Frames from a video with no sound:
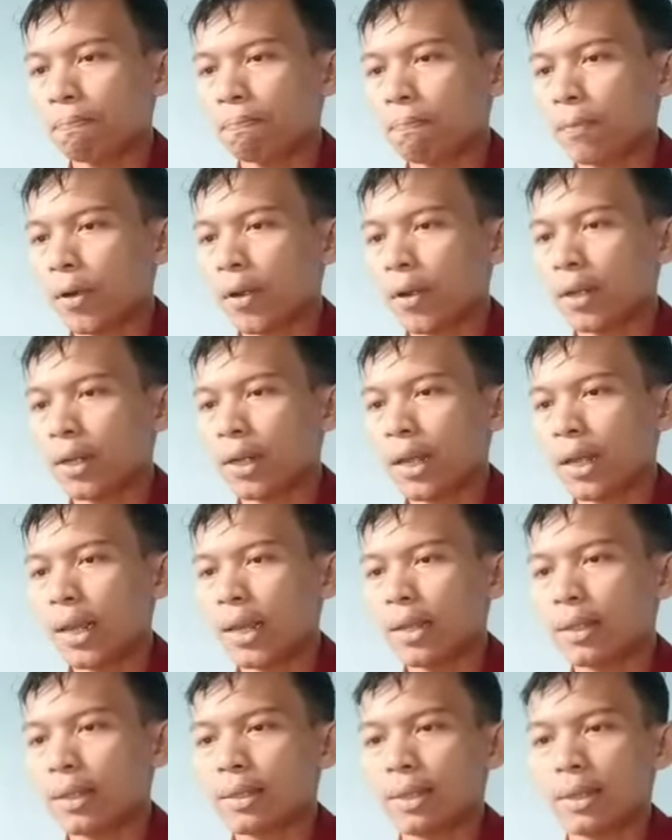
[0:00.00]
For the
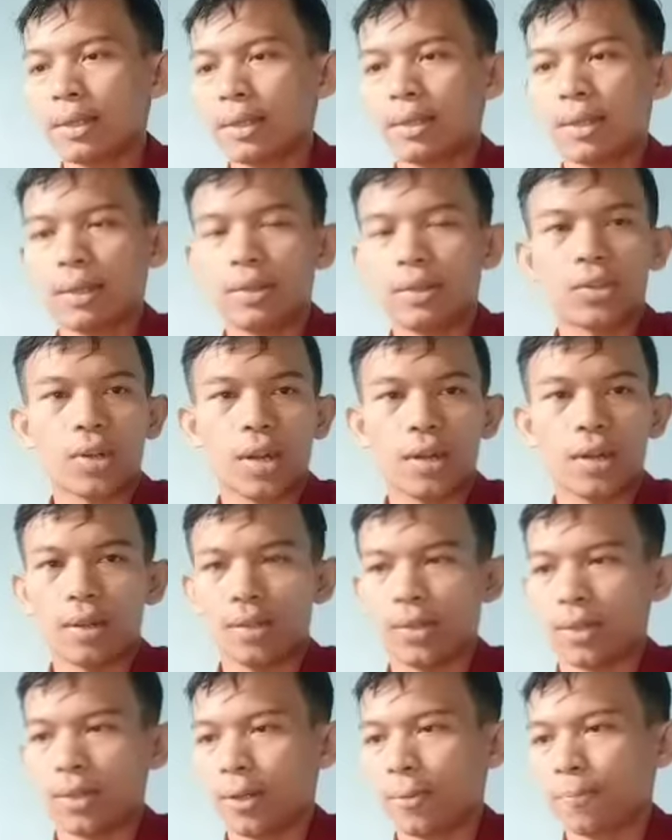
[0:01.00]
next is
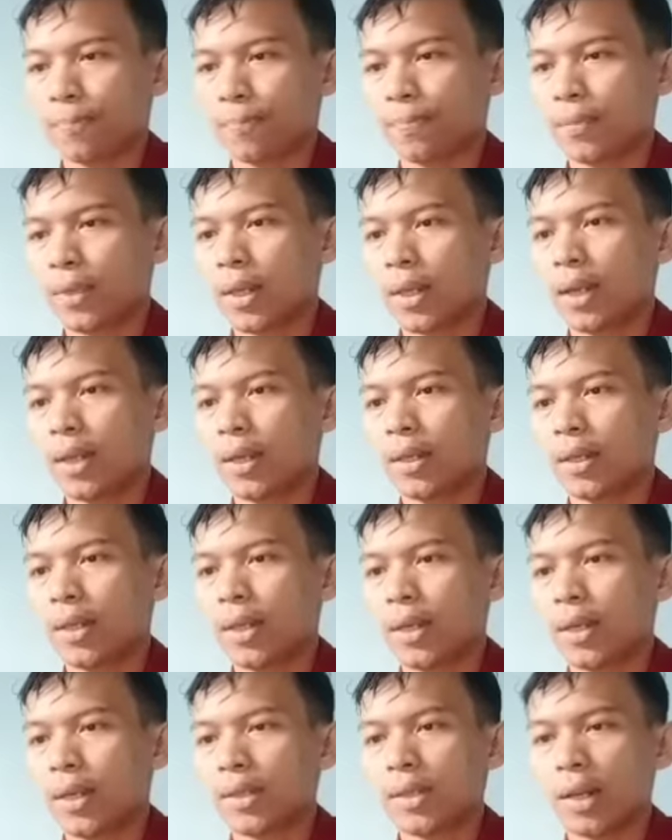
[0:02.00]
introduction.
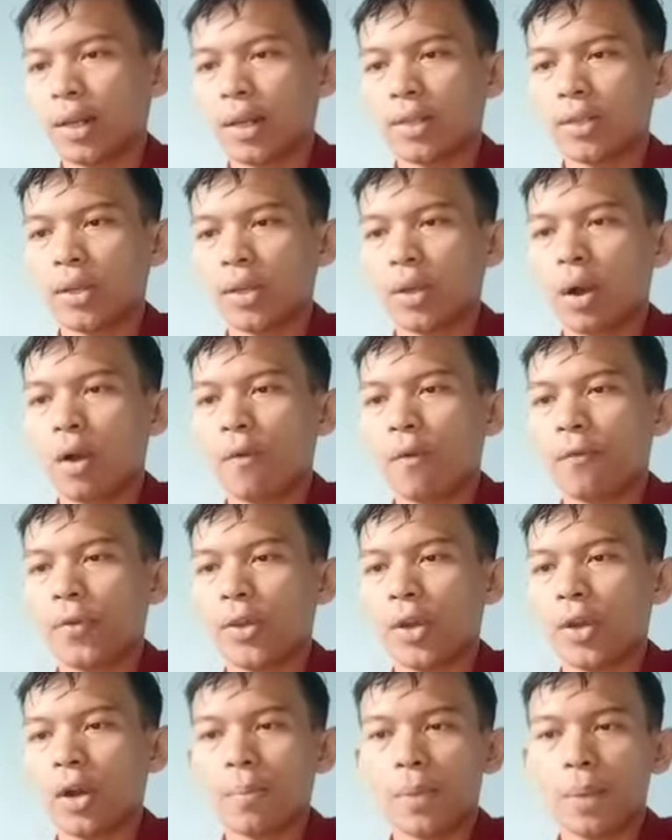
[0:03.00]
The introduction of
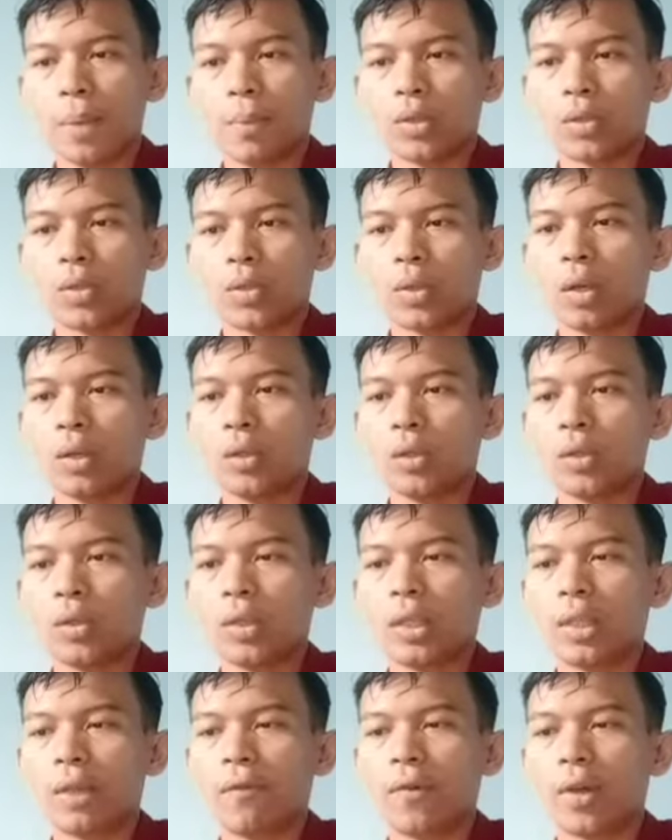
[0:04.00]
your memo should
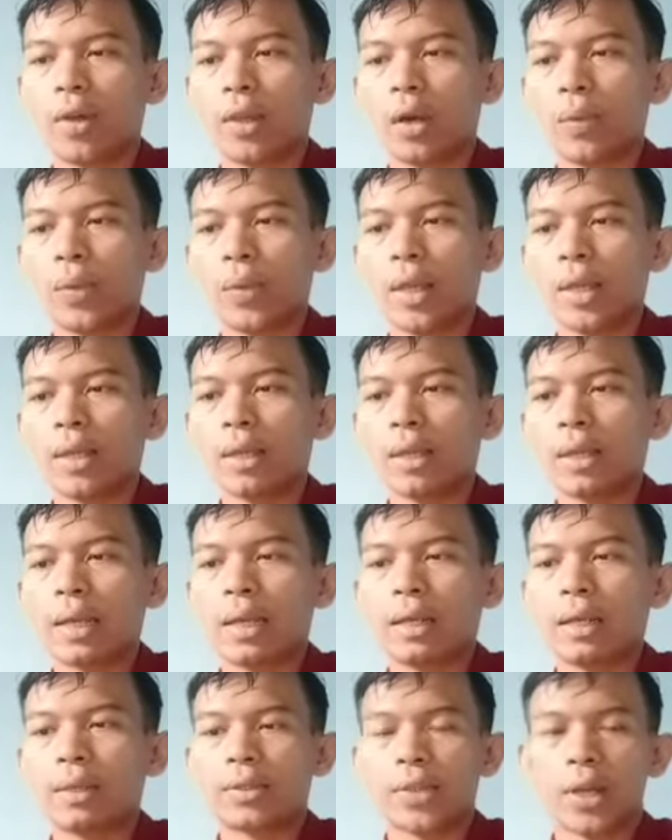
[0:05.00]
do the following:
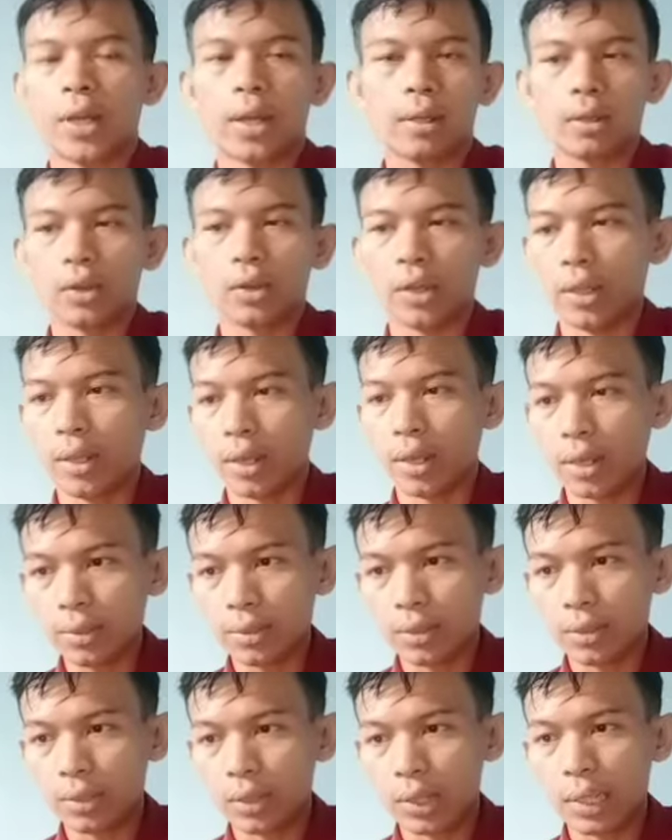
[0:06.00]
tell
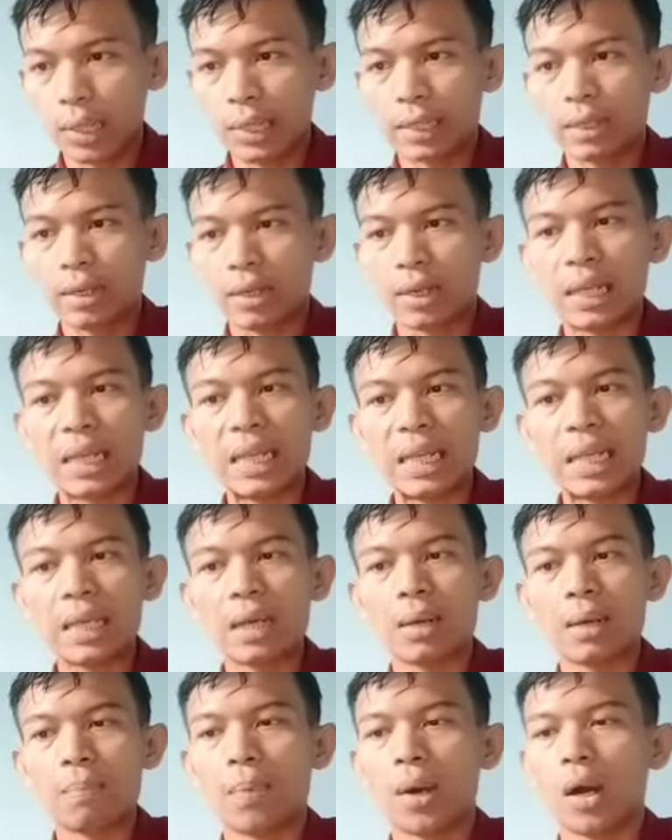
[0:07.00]
readers clearly
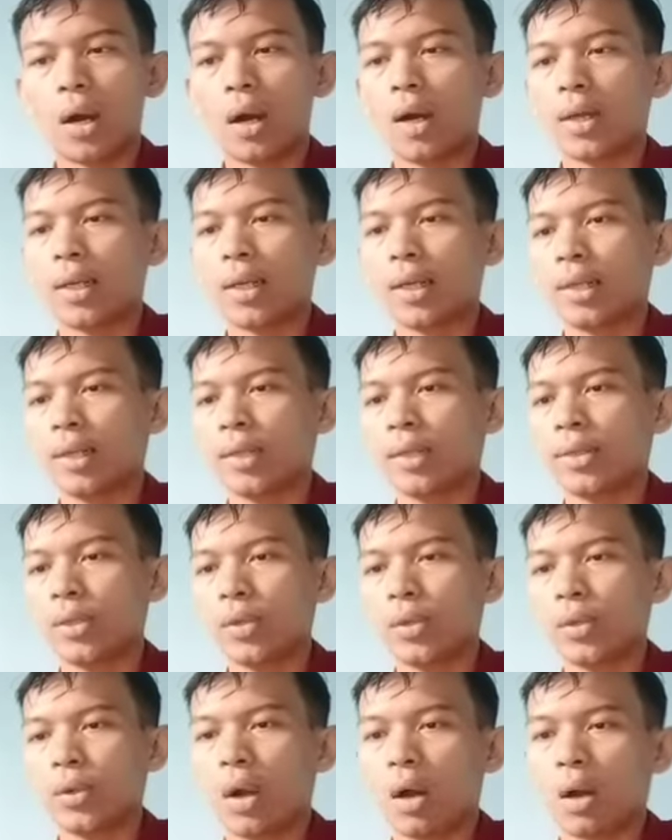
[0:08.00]
about the
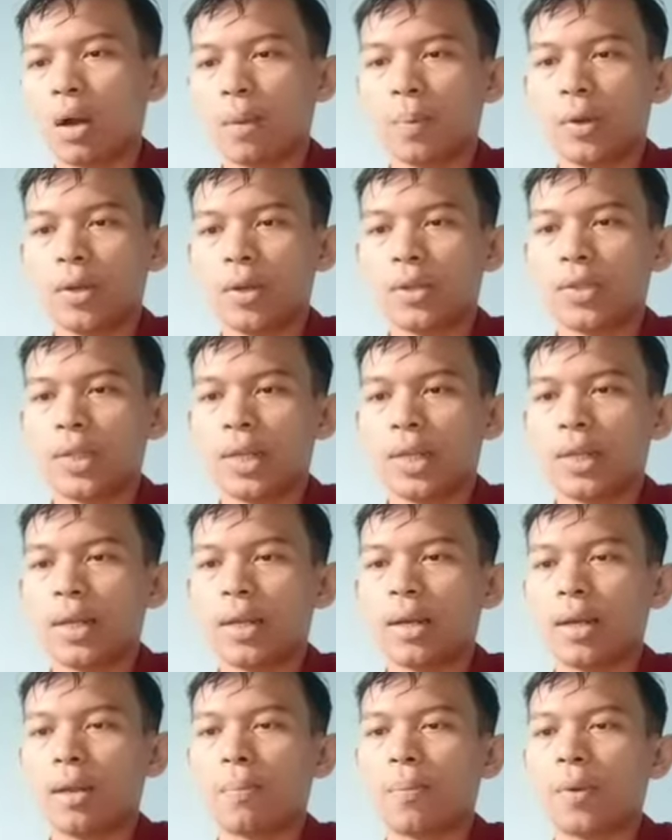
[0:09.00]
issue or policy
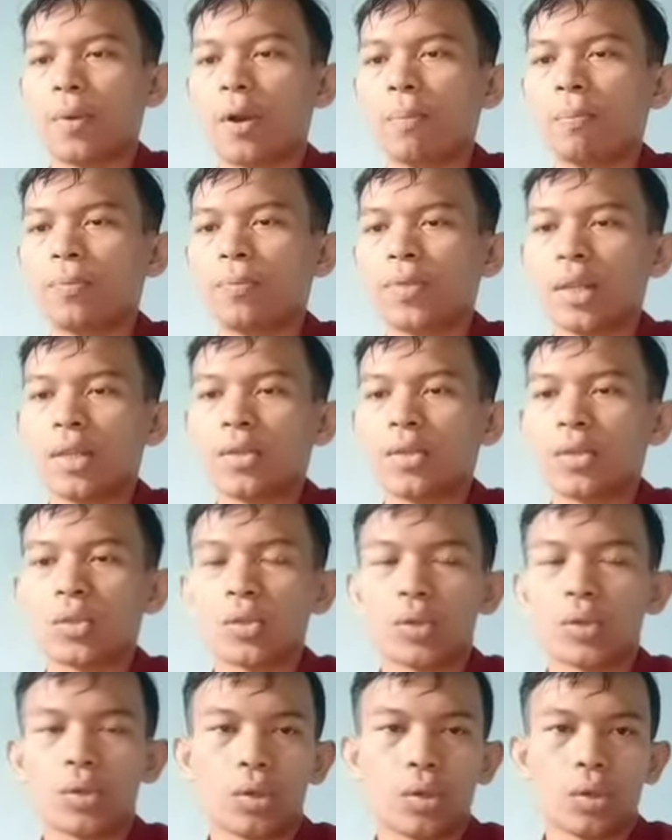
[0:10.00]
that prompted
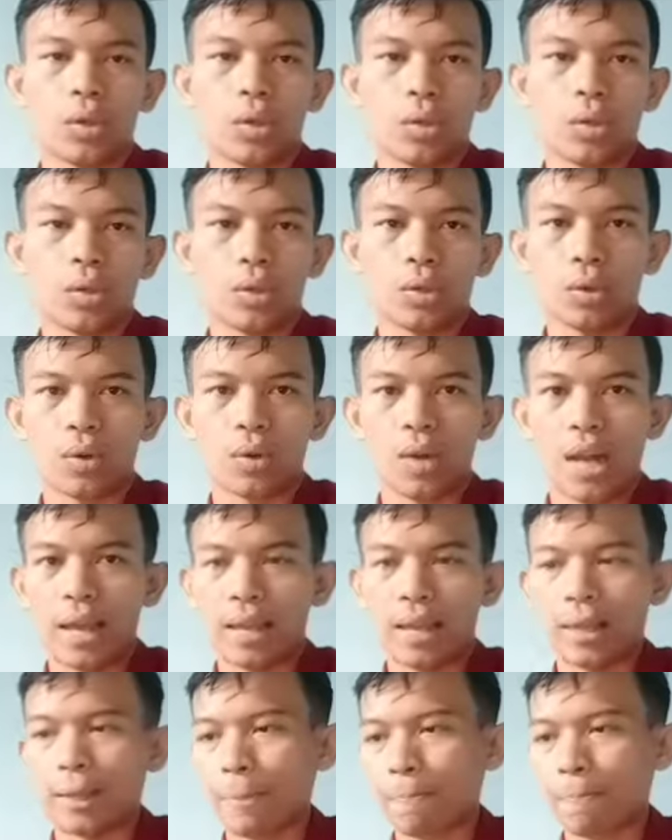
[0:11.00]
you to write,